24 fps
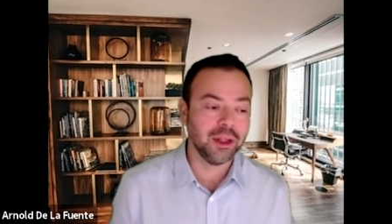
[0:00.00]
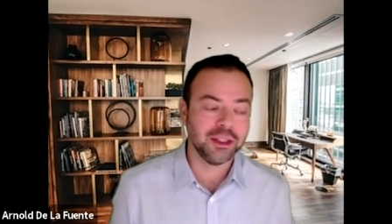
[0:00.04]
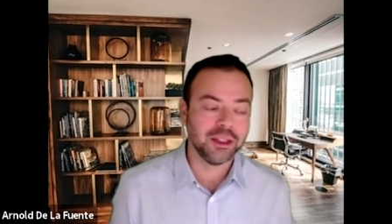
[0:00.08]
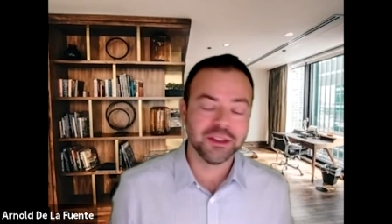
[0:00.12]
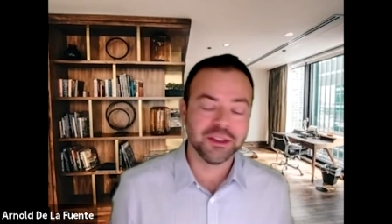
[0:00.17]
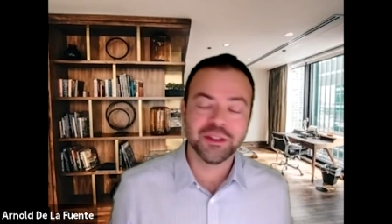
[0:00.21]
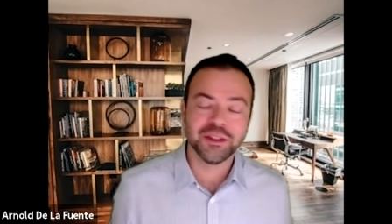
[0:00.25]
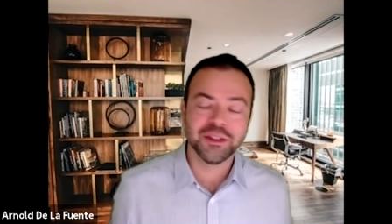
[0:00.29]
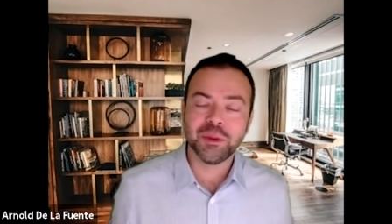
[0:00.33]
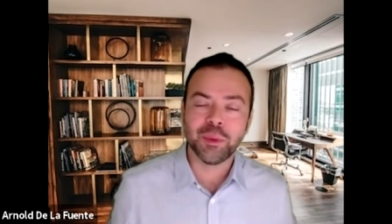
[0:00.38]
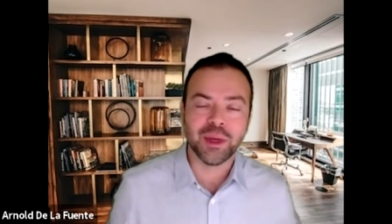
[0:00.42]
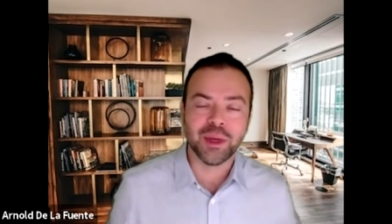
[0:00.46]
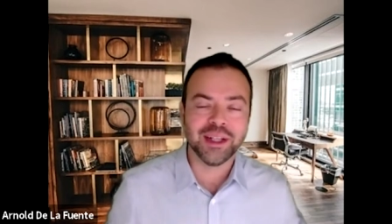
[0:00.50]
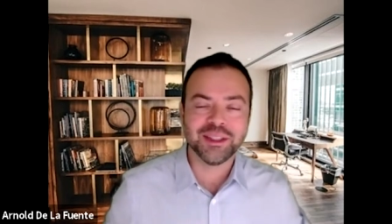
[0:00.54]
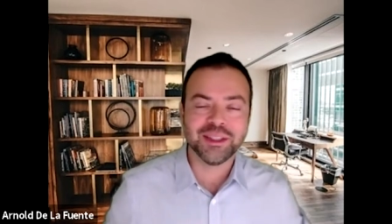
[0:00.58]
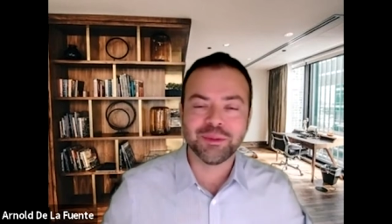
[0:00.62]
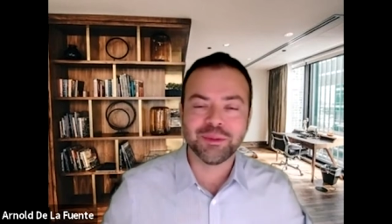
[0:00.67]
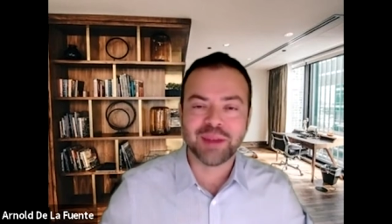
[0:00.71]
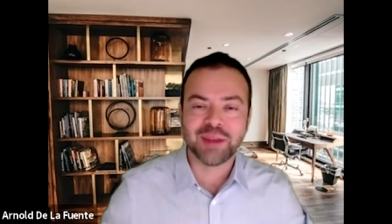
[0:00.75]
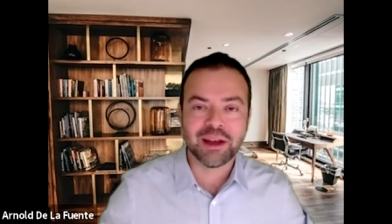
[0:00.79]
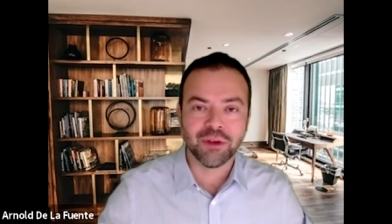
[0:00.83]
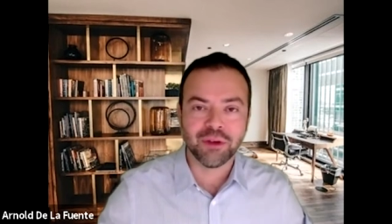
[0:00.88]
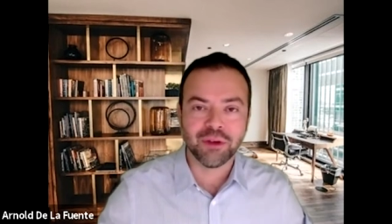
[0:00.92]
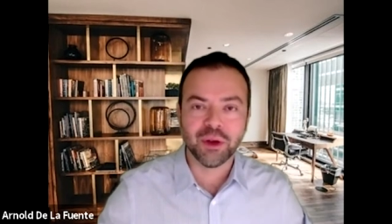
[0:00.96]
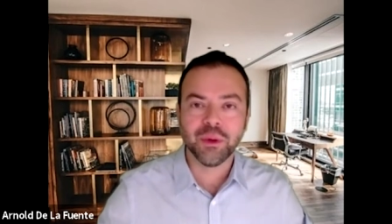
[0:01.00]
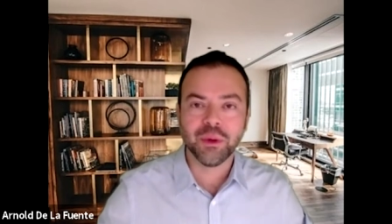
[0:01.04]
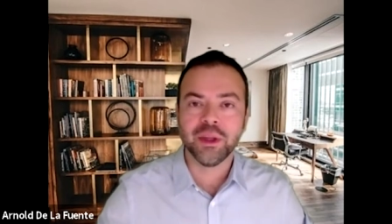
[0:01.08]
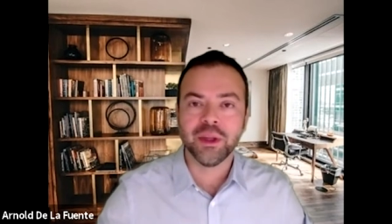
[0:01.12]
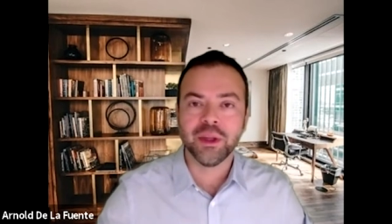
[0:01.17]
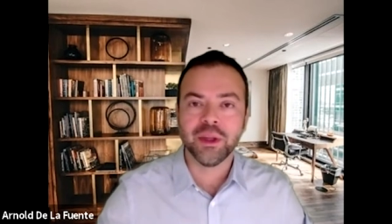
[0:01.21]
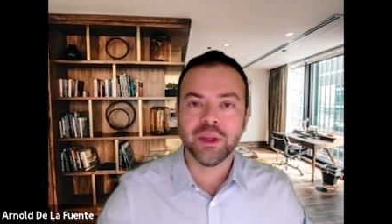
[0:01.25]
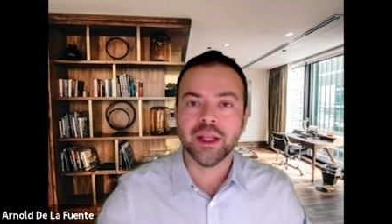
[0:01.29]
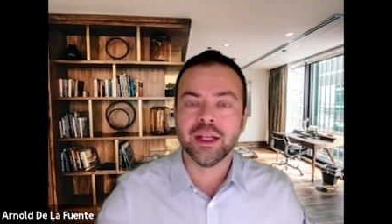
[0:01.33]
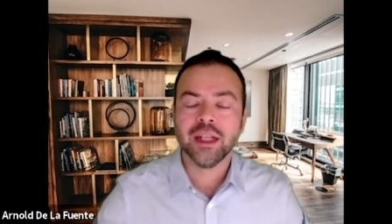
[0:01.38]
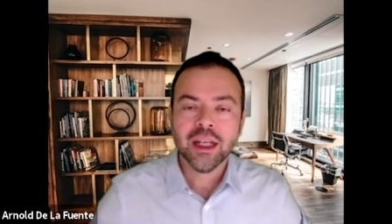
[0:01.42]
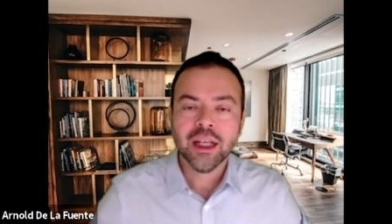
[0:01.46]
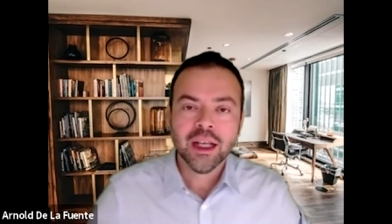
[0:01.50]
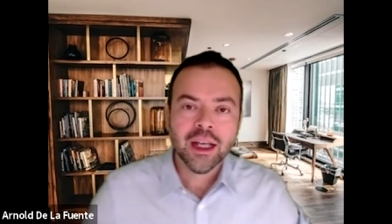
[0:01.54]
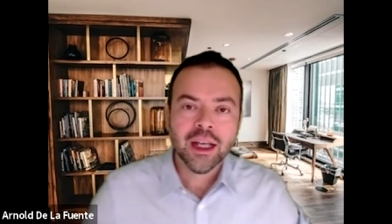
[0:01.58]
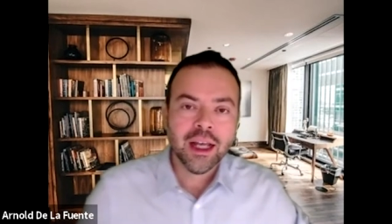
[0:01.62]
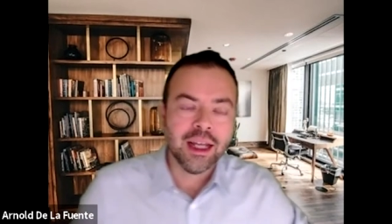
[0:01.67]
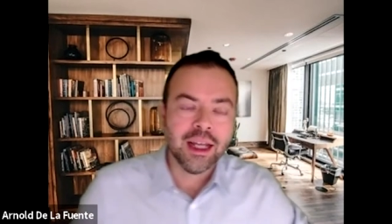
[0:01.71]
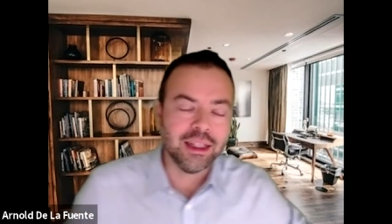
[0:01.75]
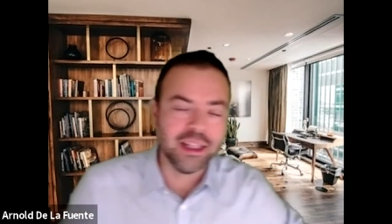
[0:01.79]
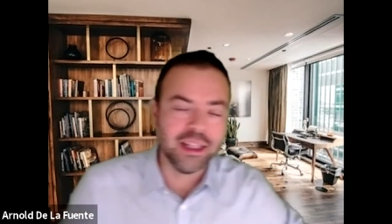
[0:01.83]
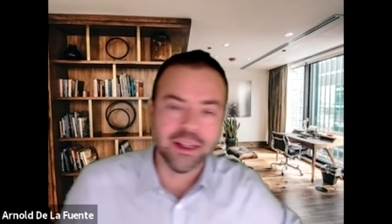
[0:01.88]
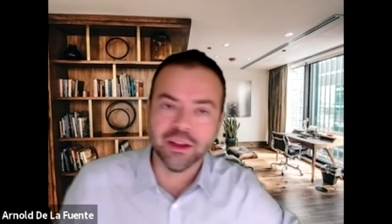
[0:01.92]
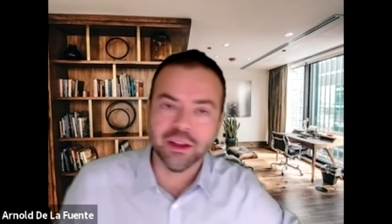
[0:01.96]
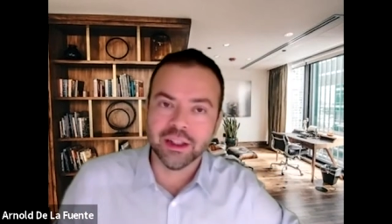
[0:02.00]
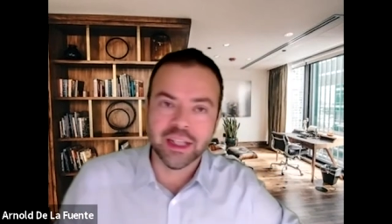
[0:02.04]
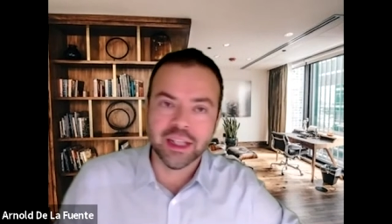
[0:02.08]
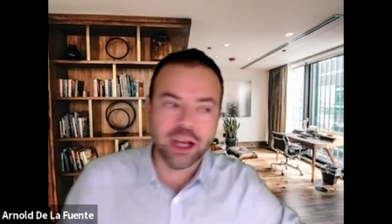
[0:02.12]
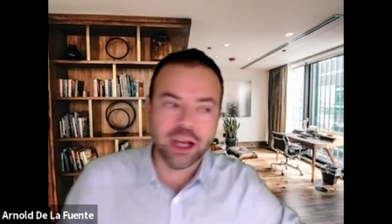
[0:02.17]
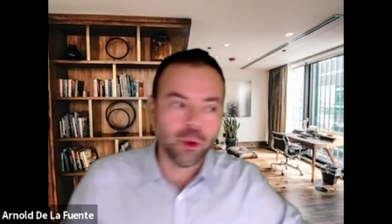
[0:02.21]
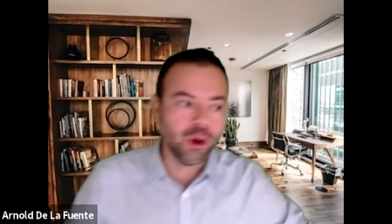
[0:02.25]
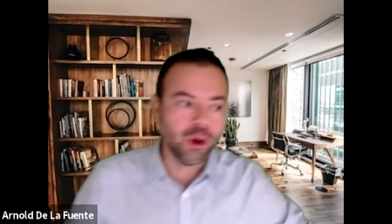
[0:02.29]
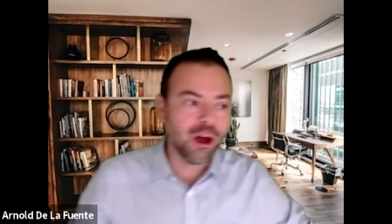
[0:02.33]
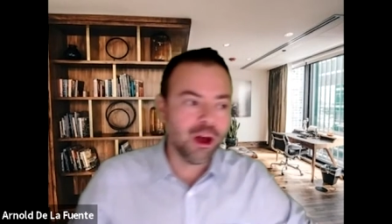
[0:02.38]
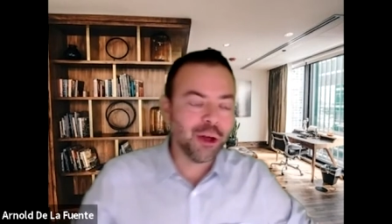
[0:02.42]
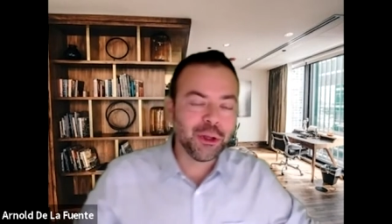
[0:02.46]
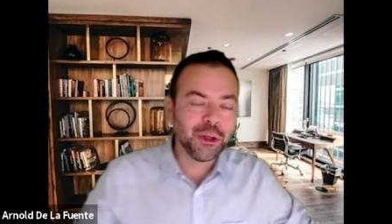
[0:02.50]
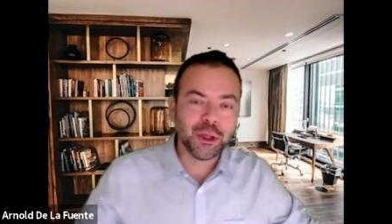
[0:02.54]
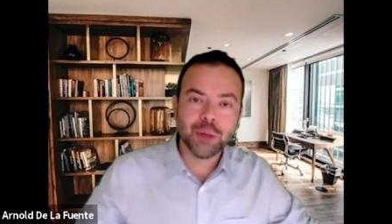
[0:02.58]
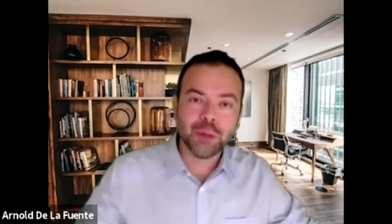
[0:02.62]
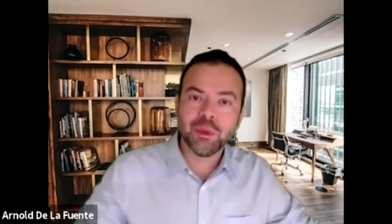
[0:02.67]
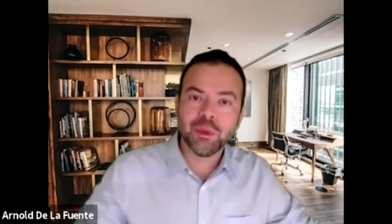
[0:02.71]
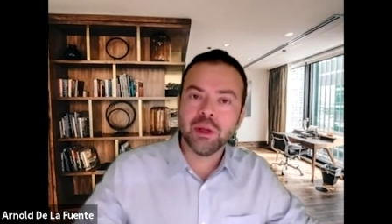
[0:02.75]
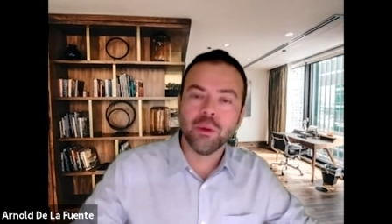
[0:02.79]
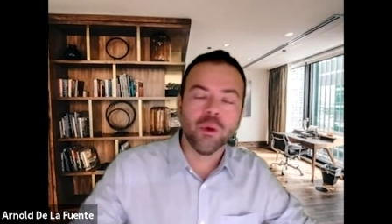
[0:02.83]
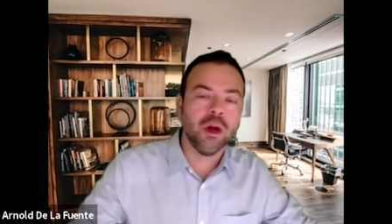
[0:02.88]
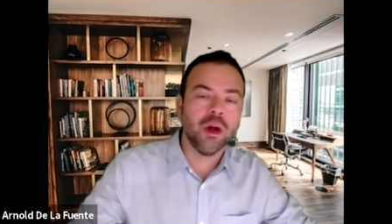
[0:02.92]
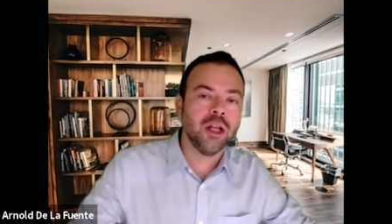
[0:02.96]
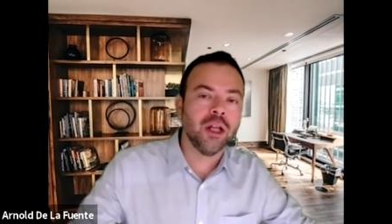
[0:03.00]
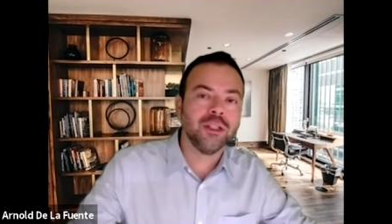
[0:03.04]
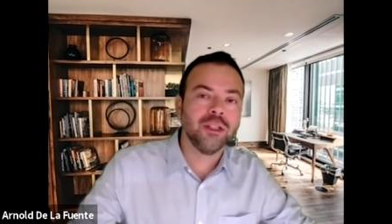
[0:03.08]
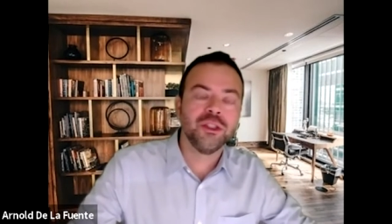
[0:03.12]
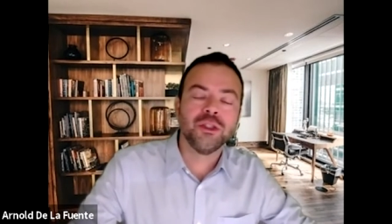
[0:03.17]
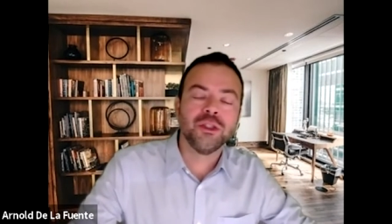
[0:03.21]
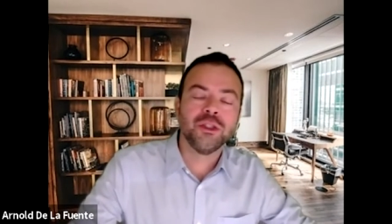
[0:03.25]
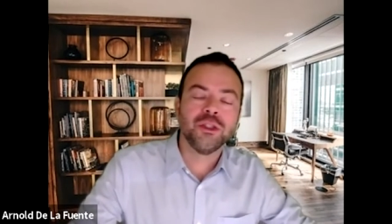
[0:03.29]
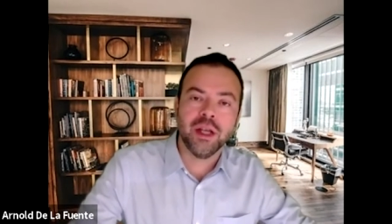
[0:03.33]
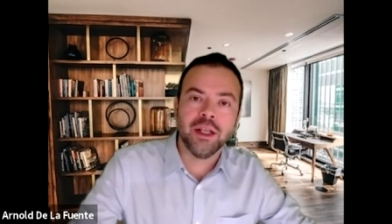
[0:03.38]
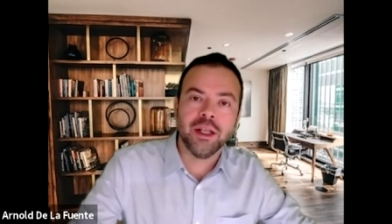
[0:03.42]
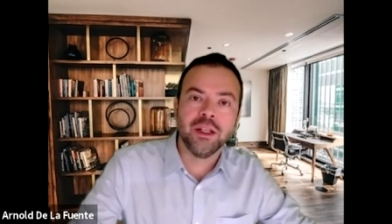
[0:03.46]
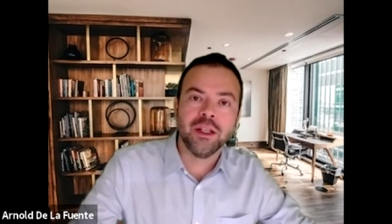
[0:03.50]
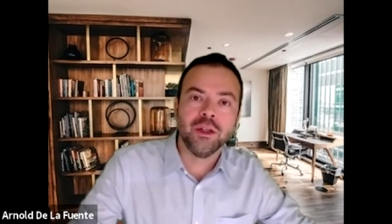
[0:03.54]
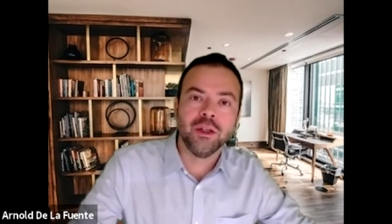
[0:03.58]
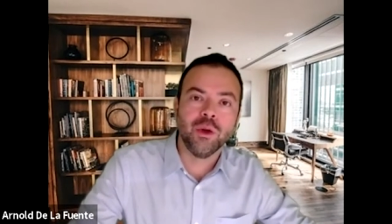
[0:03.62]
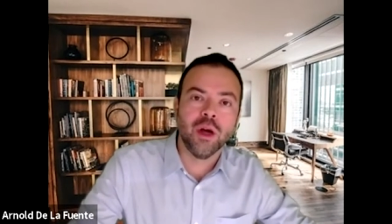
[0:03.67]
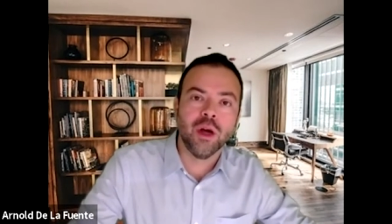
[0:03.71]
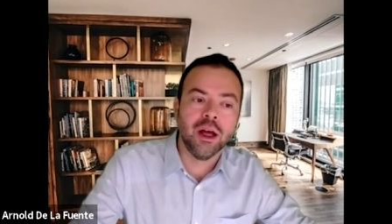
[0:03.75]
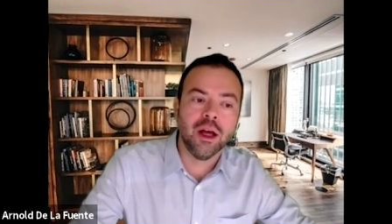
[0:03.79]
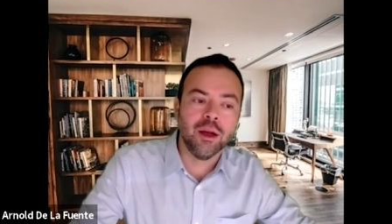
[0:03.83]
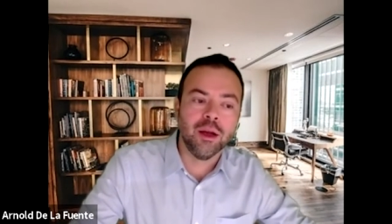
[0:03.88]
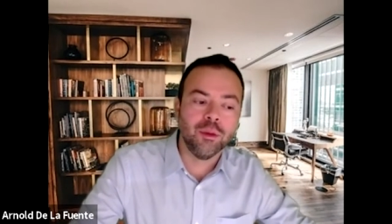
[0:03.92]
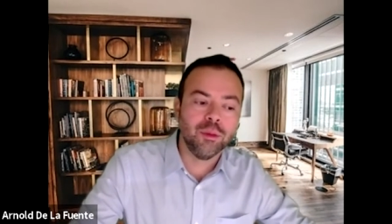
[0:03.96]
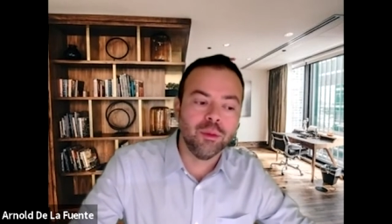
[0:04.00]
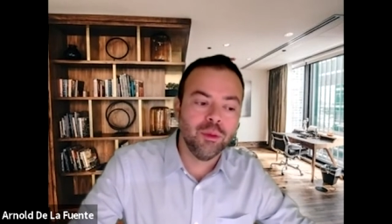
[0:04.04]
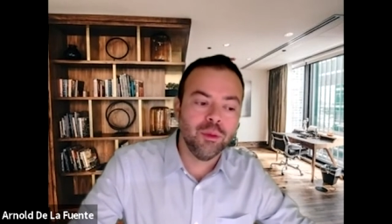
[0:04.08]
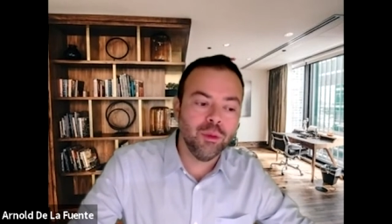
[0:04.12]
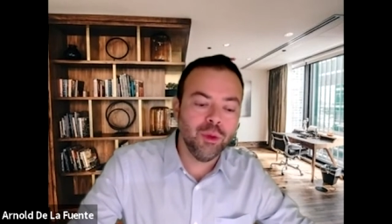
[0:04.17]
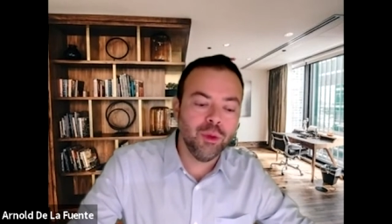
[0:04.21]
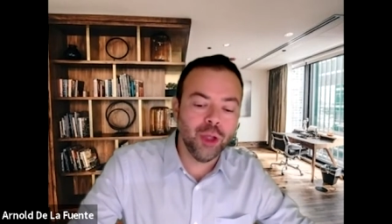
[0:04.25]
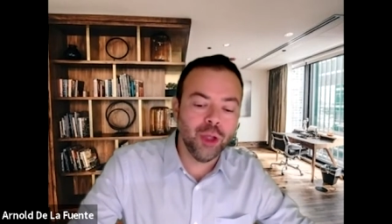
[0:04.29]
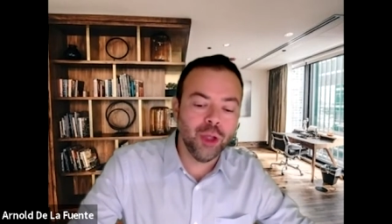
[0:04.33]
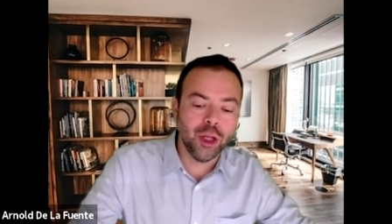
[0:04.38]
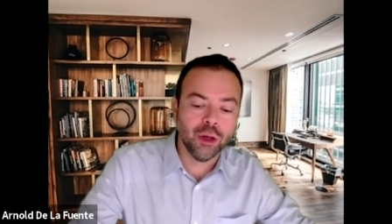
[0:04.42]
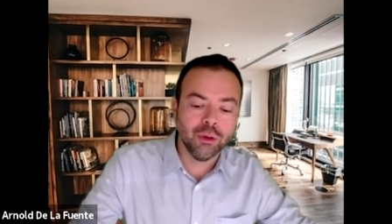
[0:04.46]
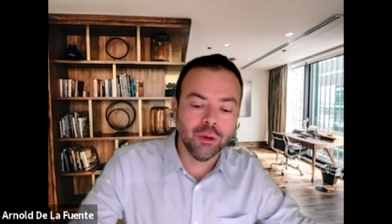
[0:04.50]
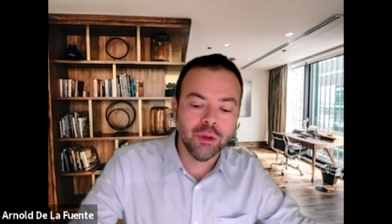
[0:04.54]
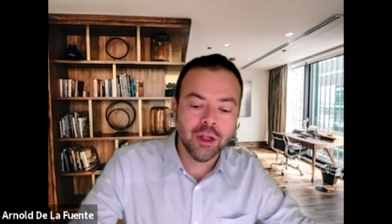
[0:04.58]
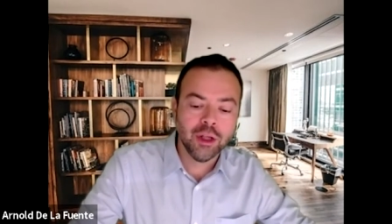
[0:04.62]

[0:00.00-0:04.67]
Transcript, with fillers: Just embrace them and have fun with it. At the end of the day, we're all human and we're all just trying to, um, you know,